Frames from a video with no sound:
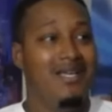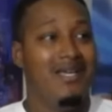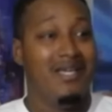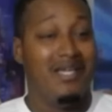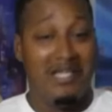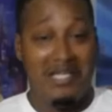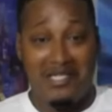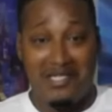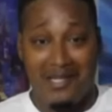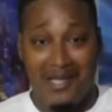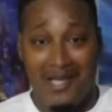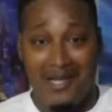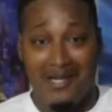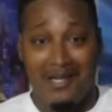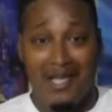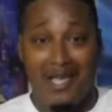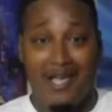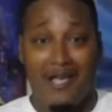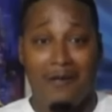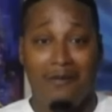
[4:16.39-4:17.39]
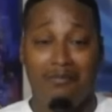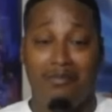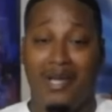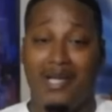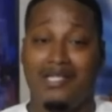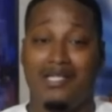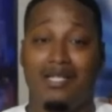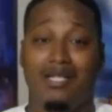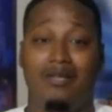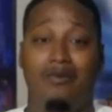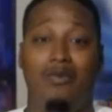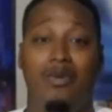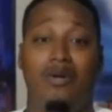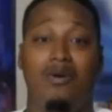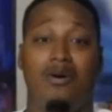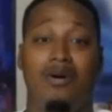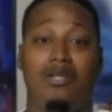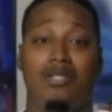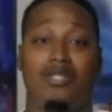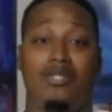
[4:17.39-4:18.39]
He said that basically we're
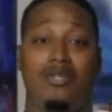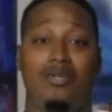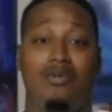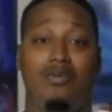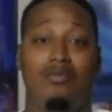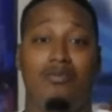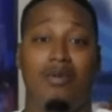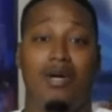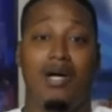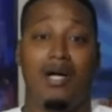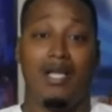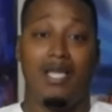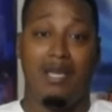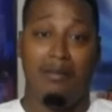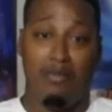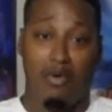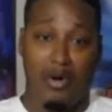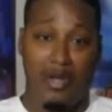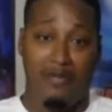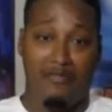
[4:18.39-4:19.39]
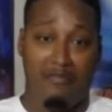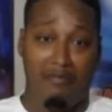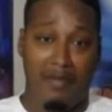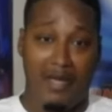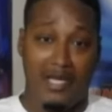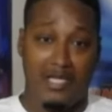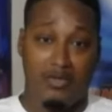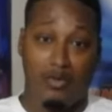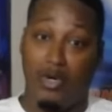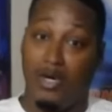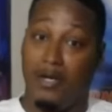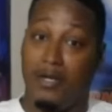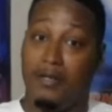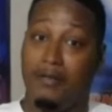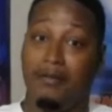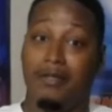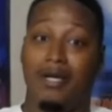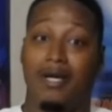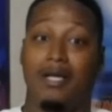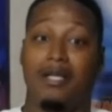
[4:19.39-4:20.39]
going to get more information. Well,
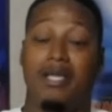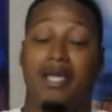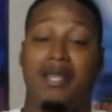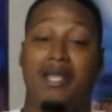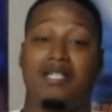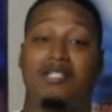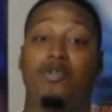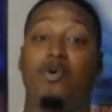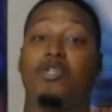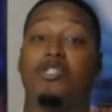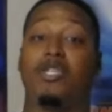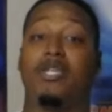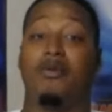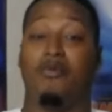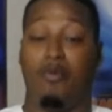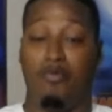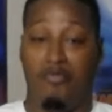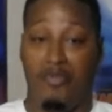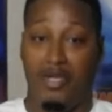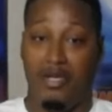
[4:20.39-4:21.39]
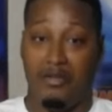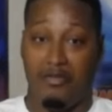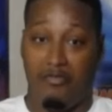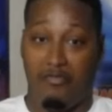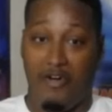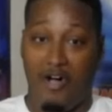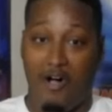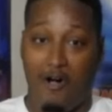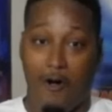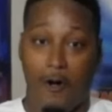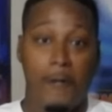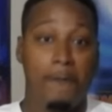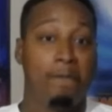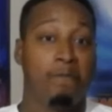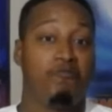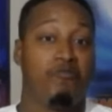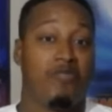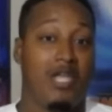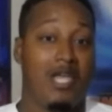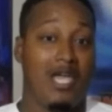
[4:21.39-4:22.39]
the NX is going to get revealed in the fall.
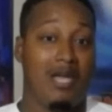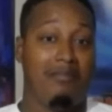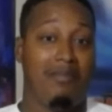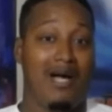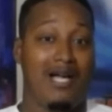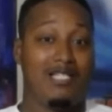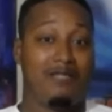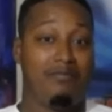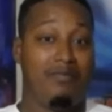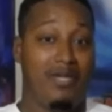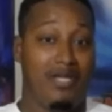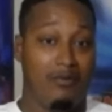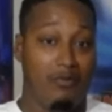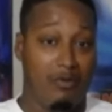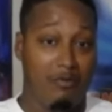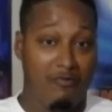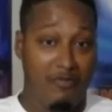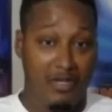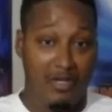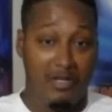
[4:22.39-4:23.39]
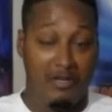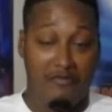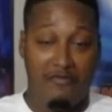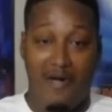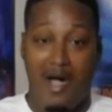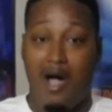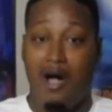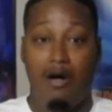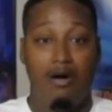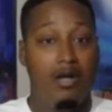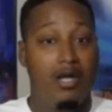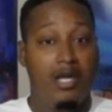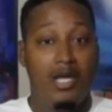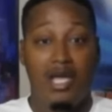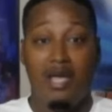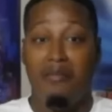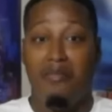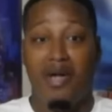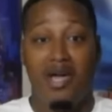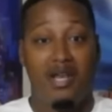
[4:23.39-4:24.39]
And by it being revealed in the fall,
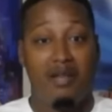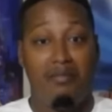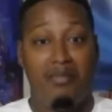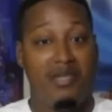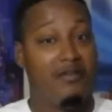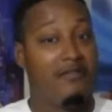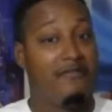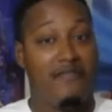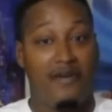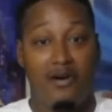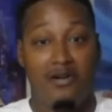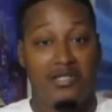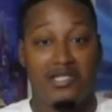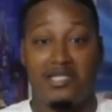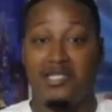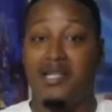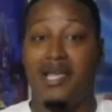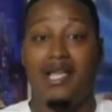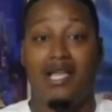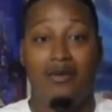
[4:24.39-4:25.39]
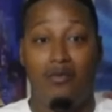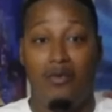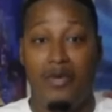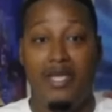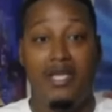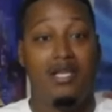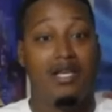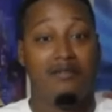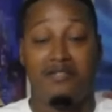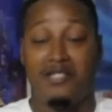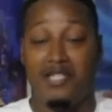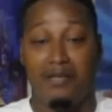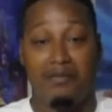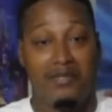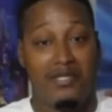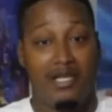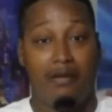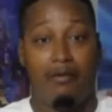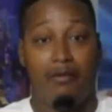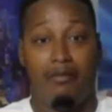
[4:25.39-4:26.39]
it better be the first or second week of
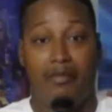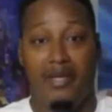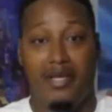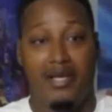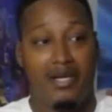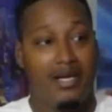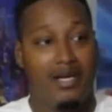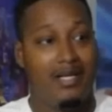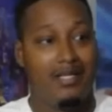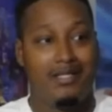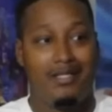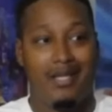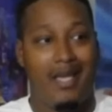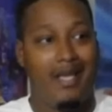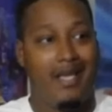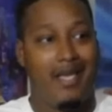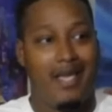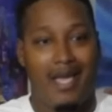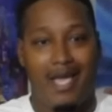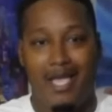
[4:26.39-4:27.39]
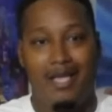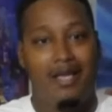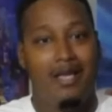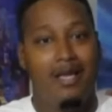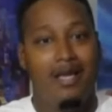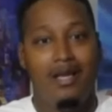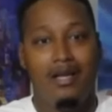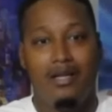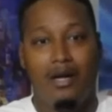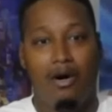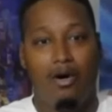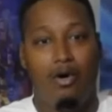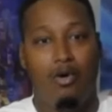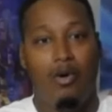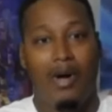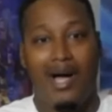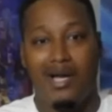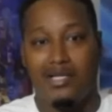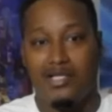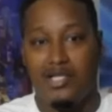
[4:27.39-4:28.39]
September, because they can't go
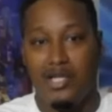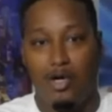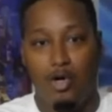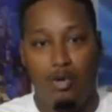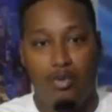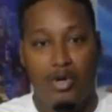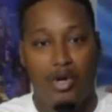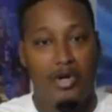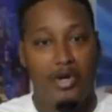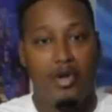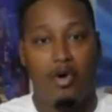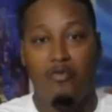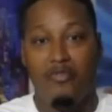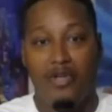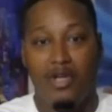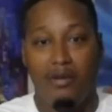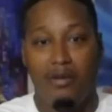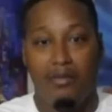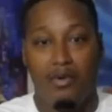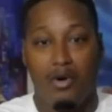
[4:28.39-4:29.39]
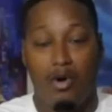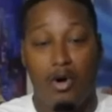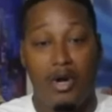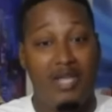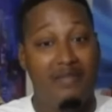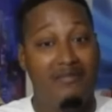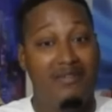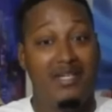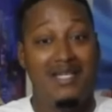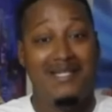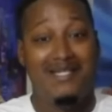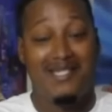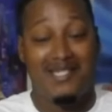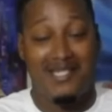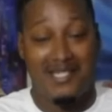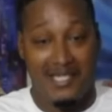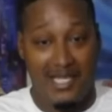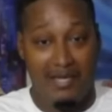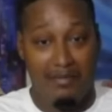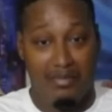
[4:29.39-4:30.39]
October or November or even
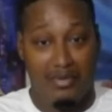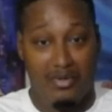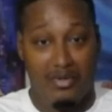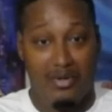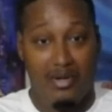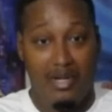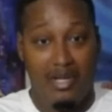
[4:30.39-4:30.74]
December